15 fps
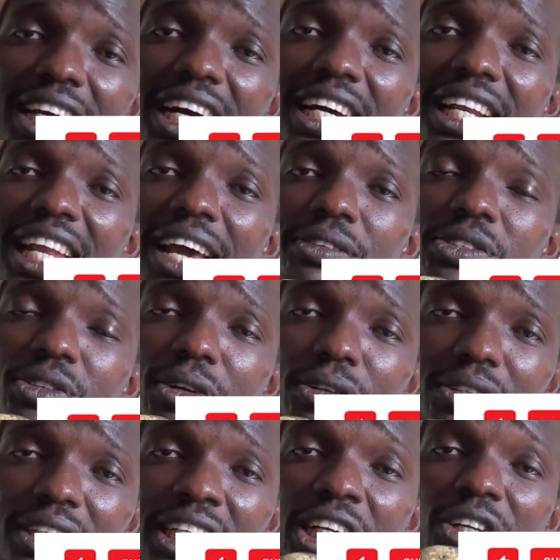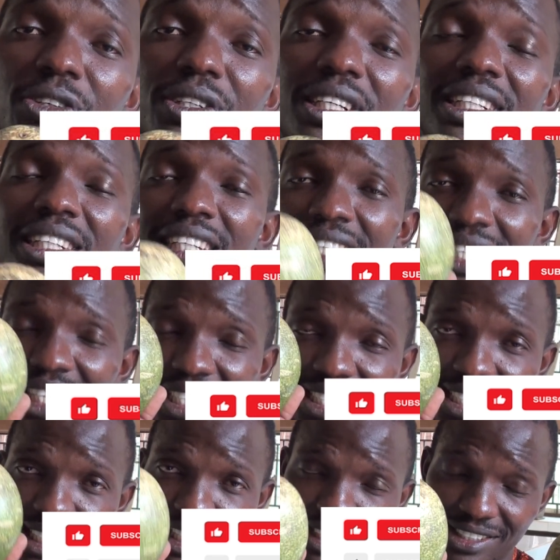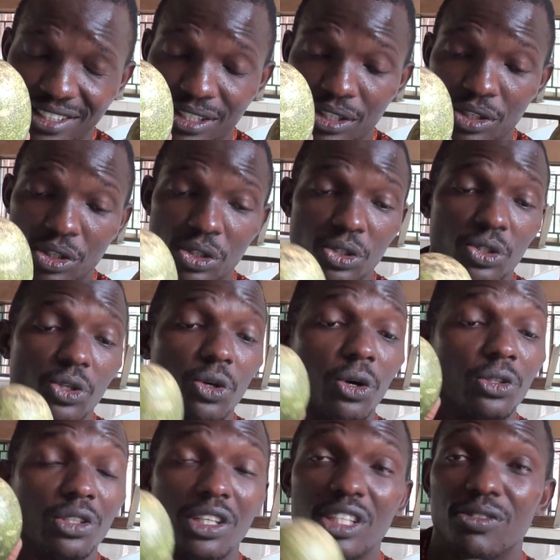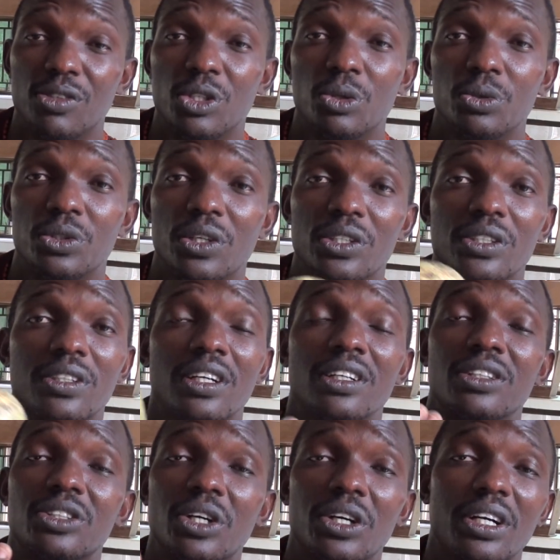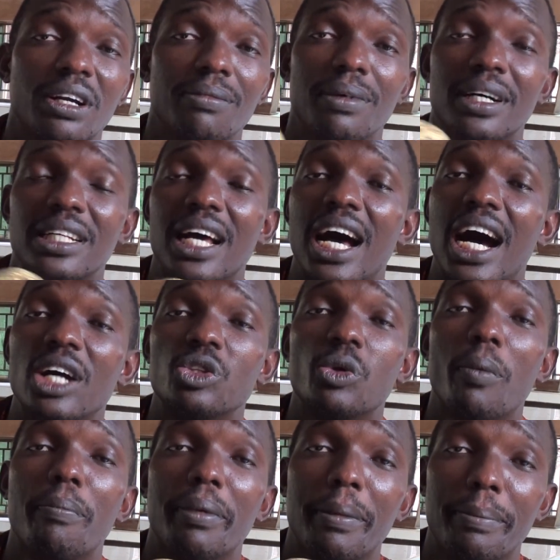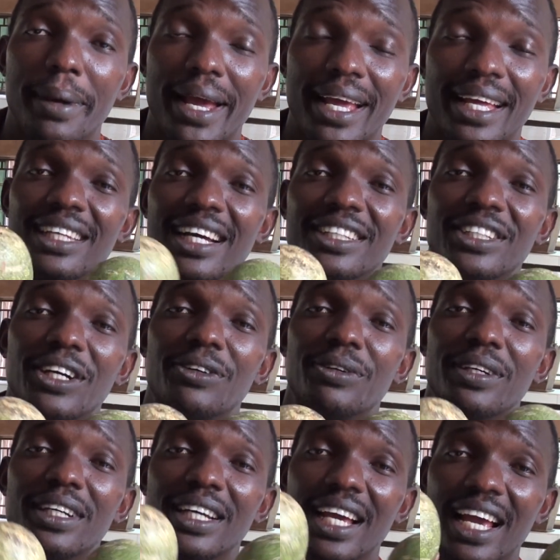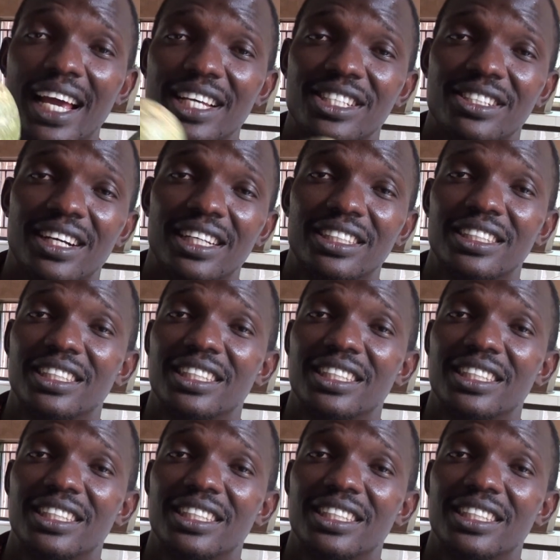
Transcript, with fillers: their livestock, including chickens. So on today's video, we're just gonna talk about how to prepare tagiri extract.